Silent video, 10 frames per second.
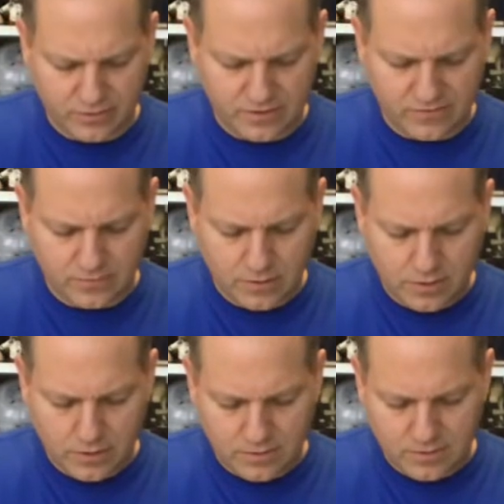This,
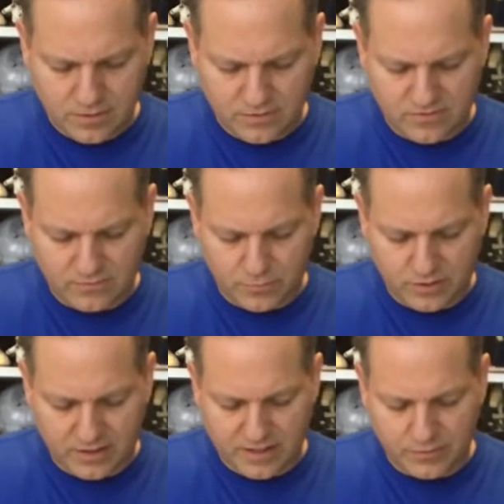you know, this is one
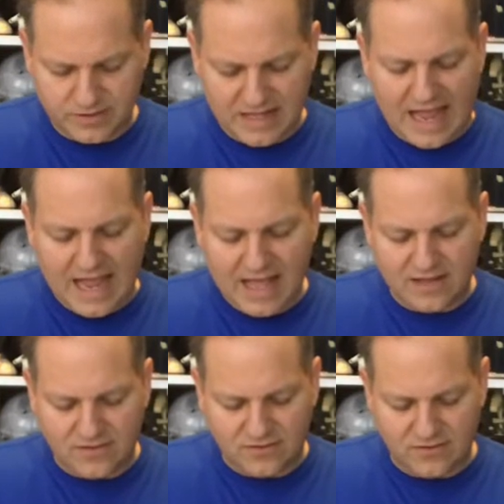of the later ones. The
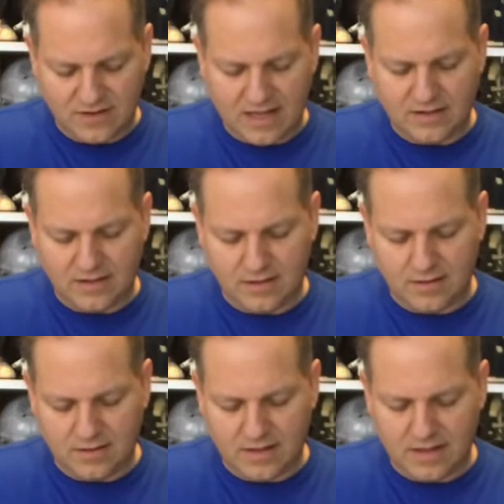hands, and
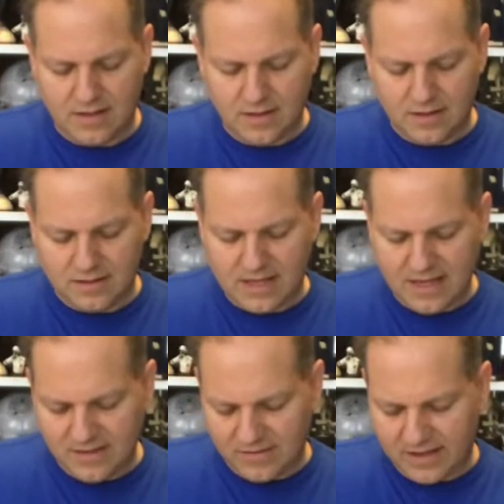they
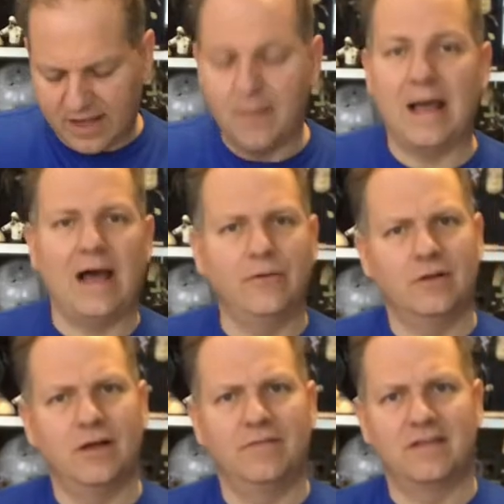easily come out
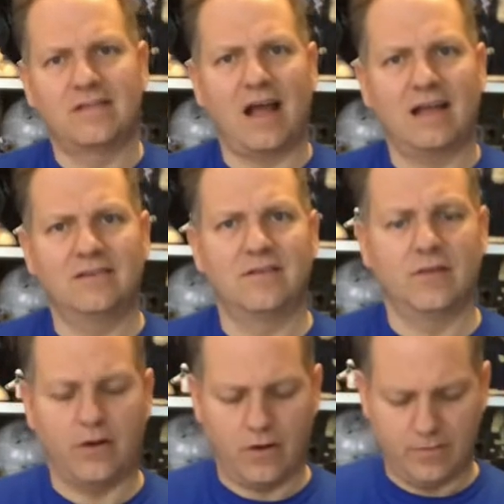of the sockets of
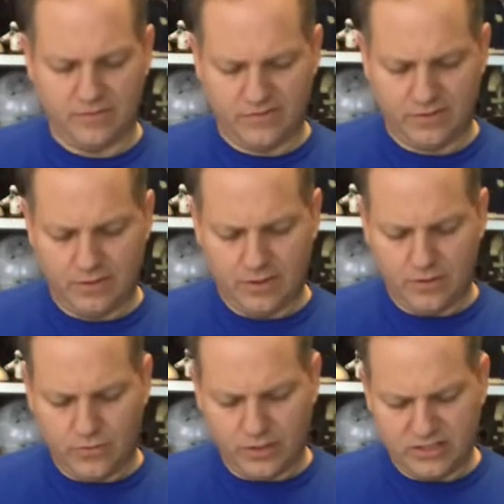the arms,
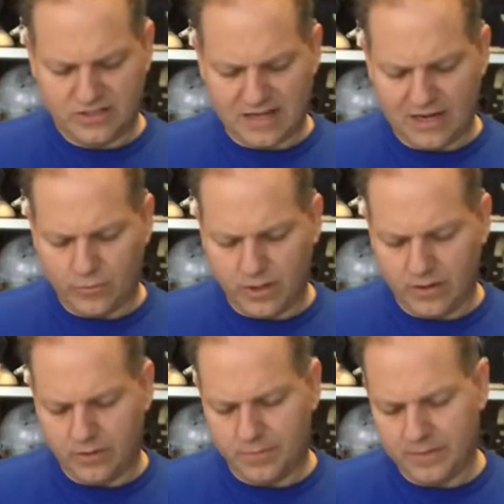which is kind of
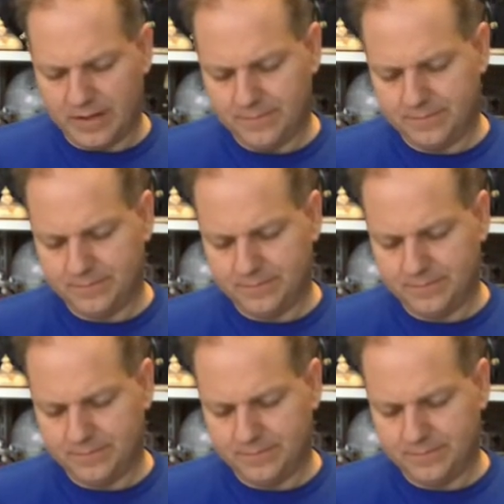weird, but...